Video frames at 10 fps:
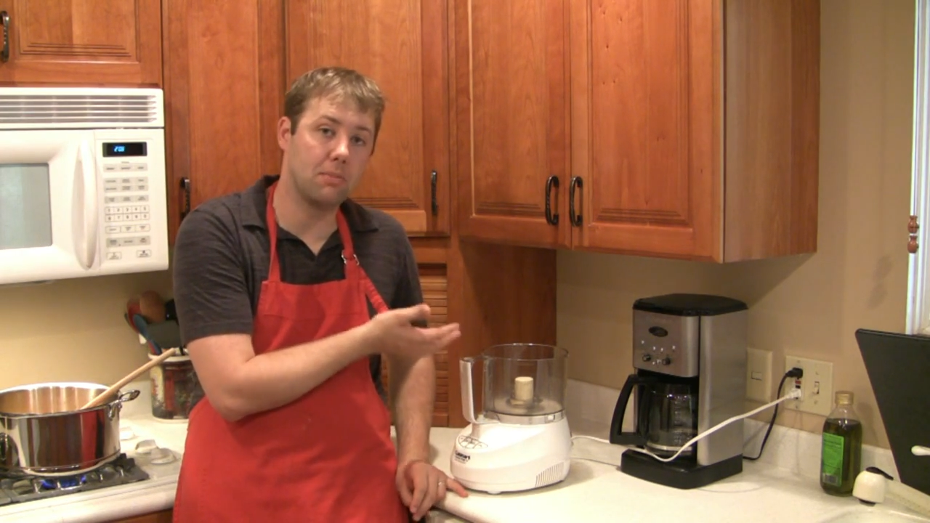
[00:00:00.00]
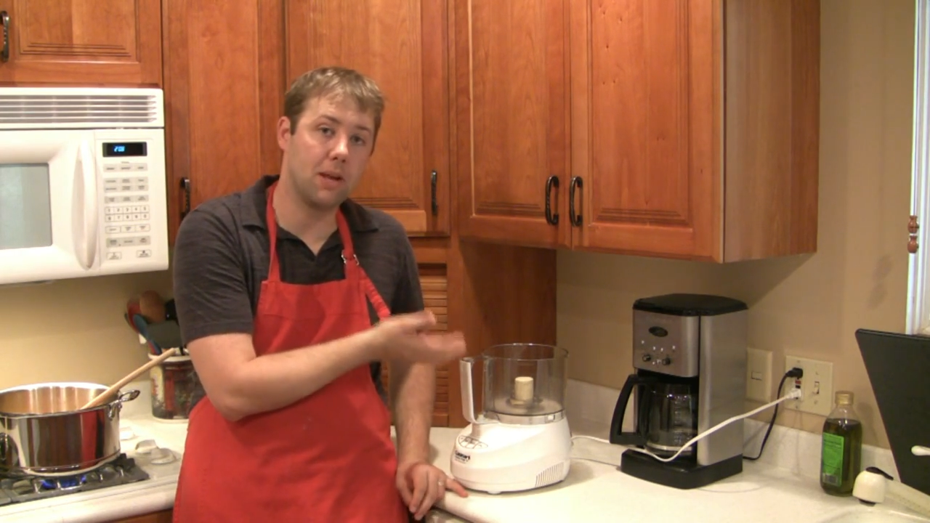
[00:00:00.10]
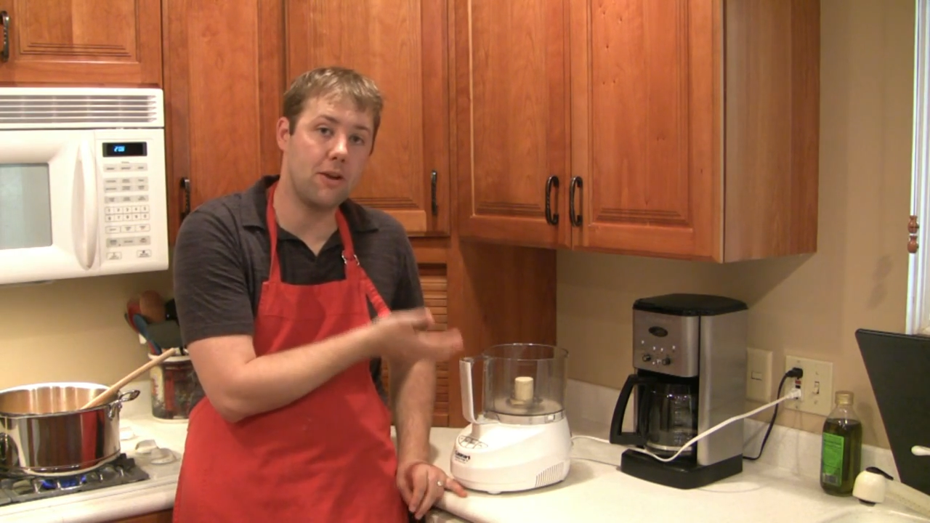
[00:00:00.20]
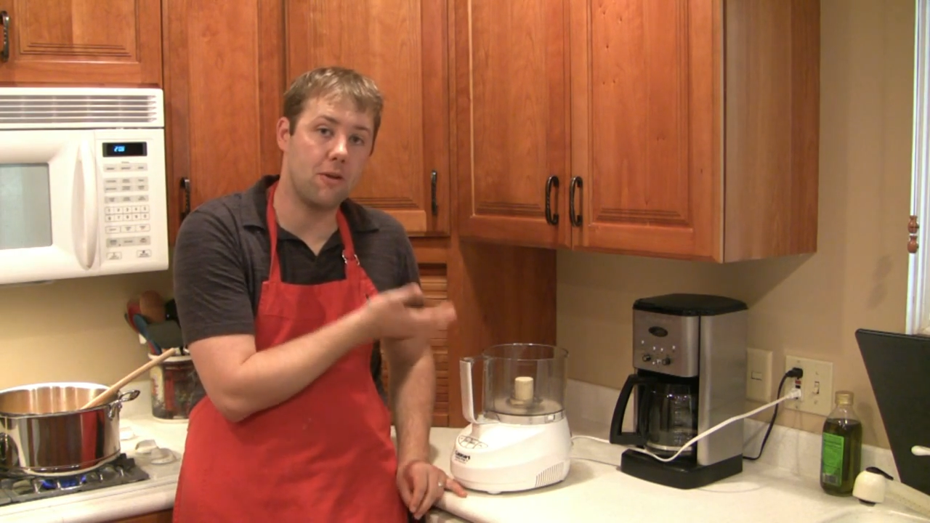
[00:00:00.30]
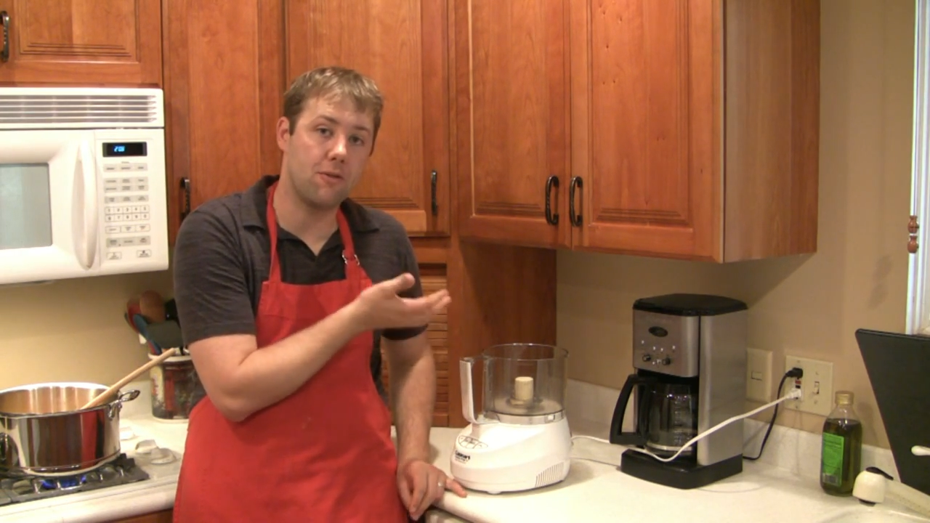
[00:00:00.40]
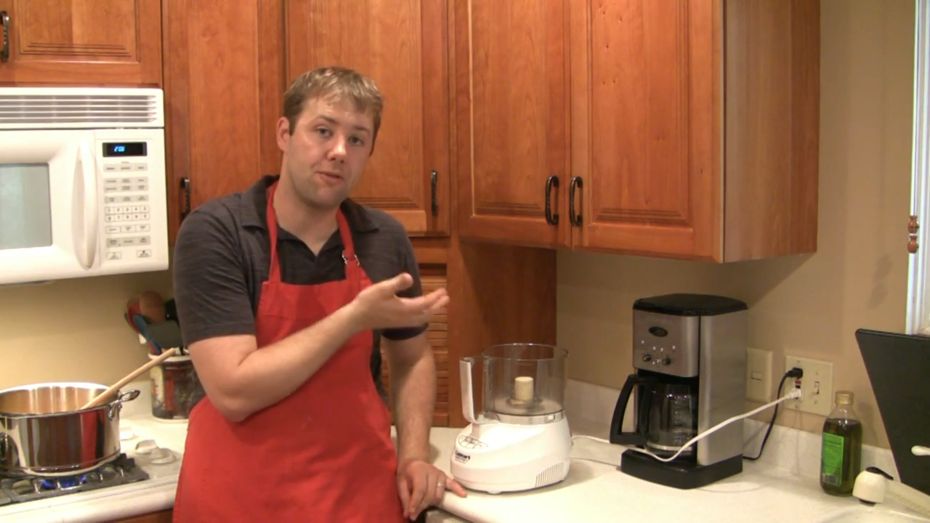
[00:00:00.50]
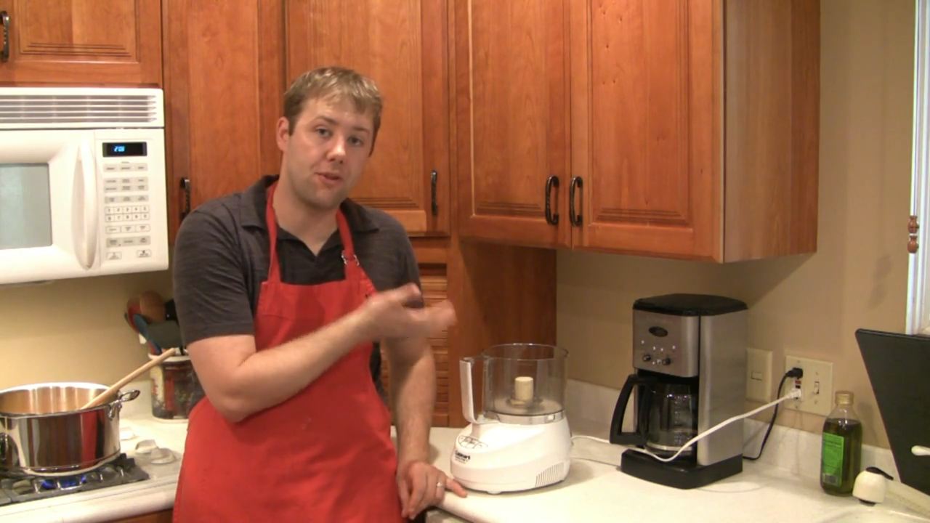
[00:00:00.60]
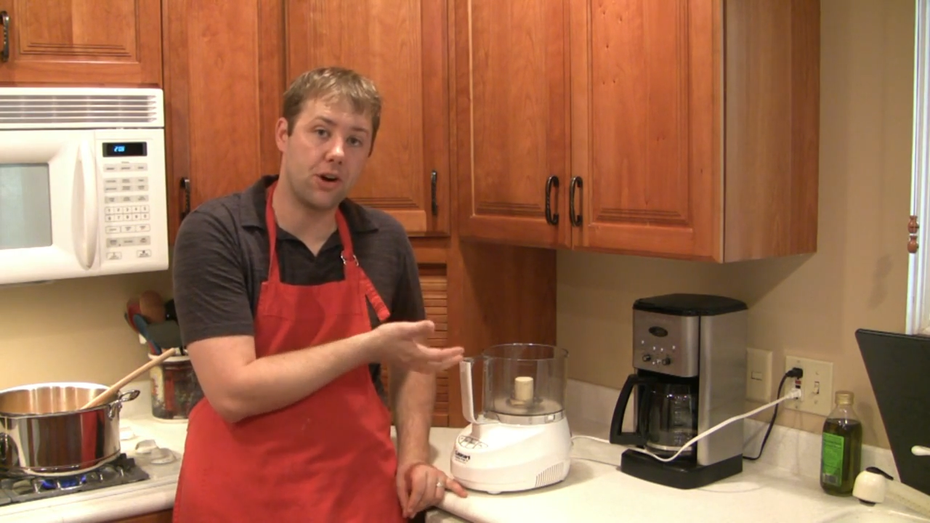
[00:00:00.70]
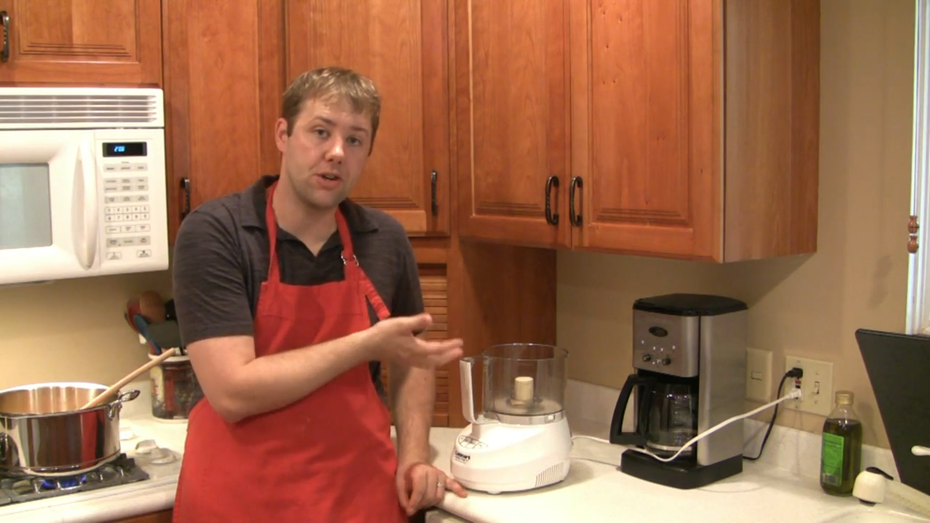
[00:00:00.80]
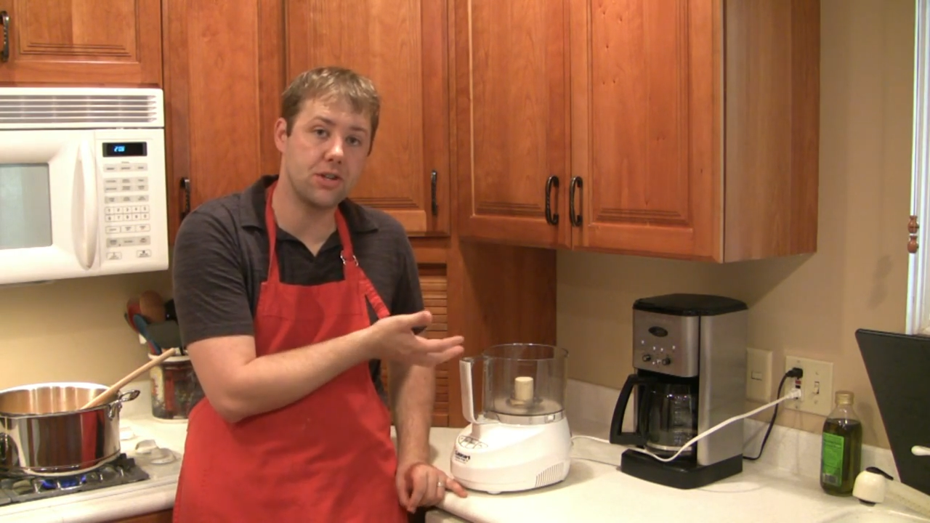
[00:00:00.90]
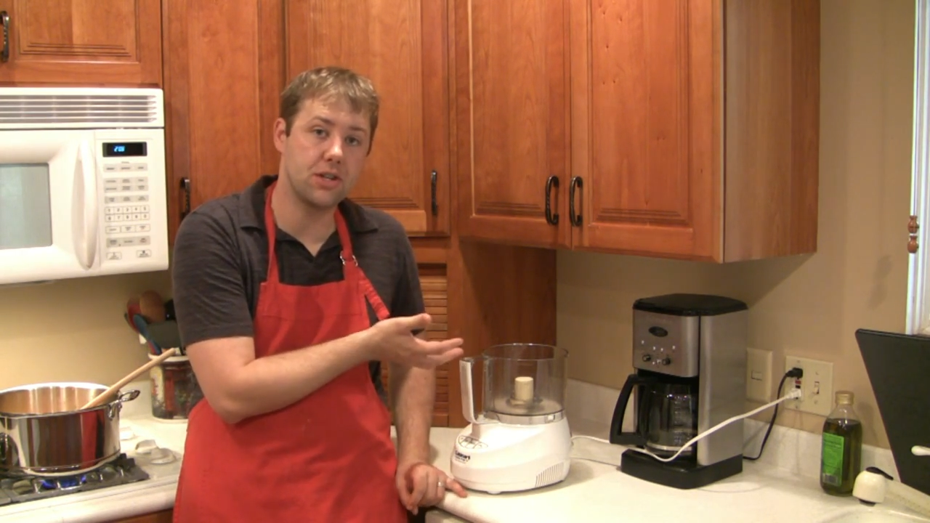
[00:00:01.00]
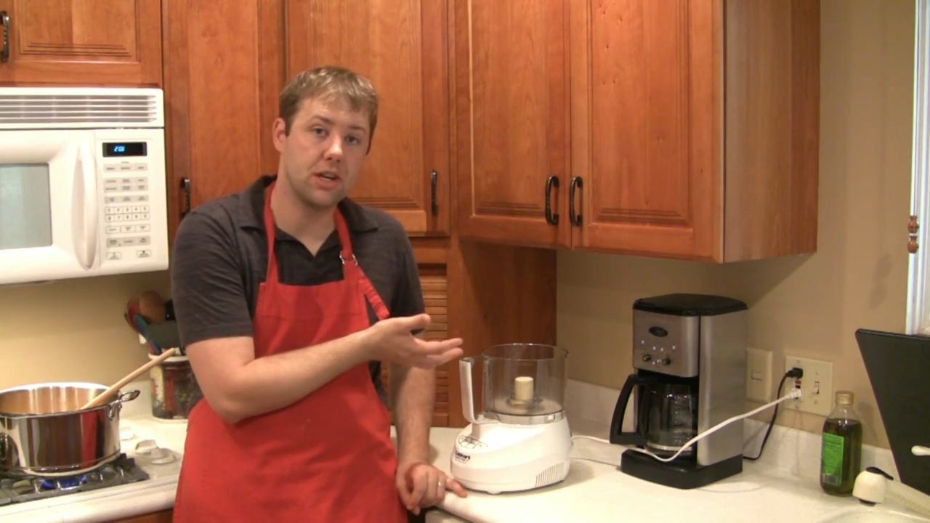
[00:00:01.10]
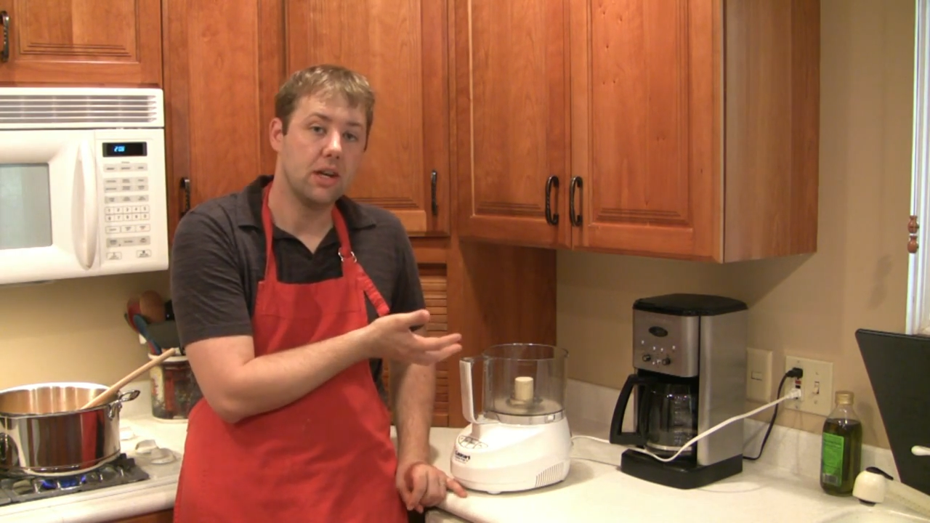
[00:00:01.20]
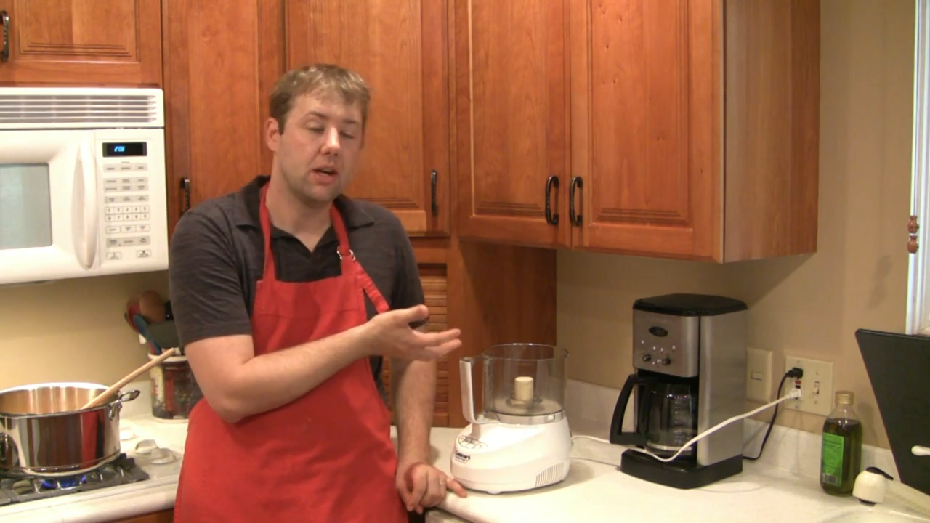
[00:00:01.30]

blender first.